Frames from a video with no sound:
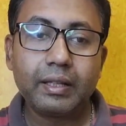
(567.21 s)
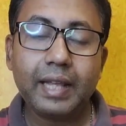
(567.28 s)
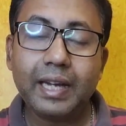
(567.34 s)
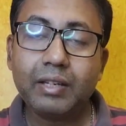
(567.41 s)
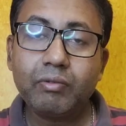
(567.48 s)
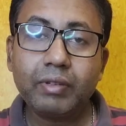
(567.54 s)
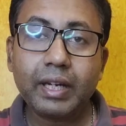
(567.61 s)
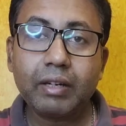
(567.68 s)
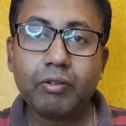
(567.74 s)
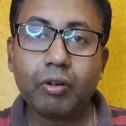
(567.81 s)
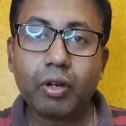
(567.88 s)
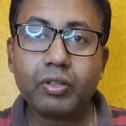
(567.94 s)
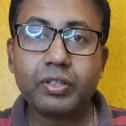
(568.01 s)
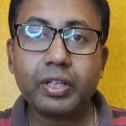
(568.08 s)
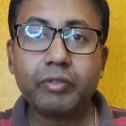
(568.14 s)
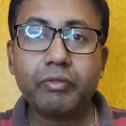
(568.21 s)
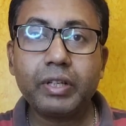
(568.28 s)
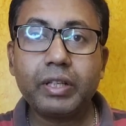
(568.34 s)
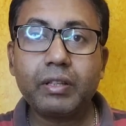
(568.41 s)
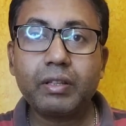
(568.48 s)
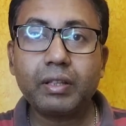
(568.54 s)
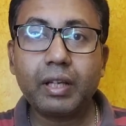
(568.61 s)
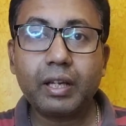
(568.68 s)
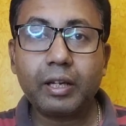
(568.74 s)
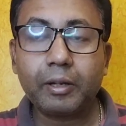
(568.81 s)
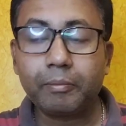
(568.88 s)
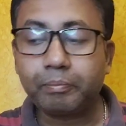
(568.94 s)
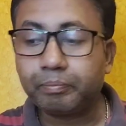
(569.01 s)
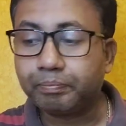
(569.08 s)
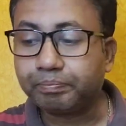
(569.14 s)
That you can cross check with
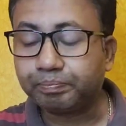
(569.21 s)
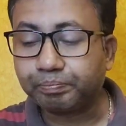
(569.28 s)
a